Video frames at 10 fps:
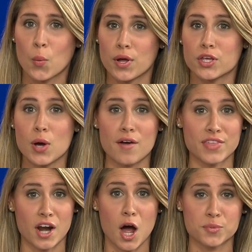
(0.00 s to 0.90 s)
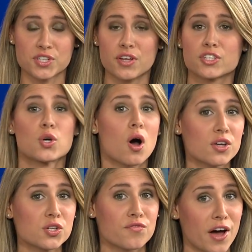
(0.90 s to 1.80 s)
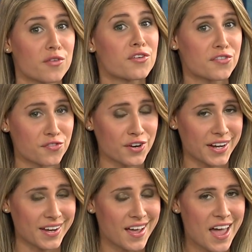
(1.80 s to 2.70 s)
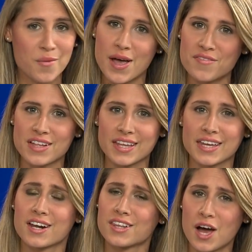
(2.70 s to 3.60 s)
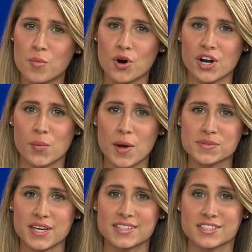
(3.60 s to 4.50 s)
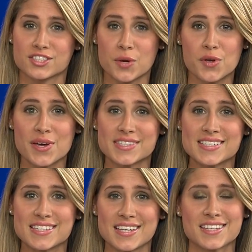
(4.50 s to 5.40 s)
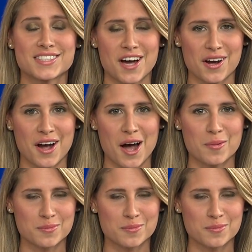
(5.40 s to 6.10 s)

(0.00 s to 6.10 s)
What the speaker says: You have that option there to also file for free. And we have that link and a lot more on our website, the WSET.com.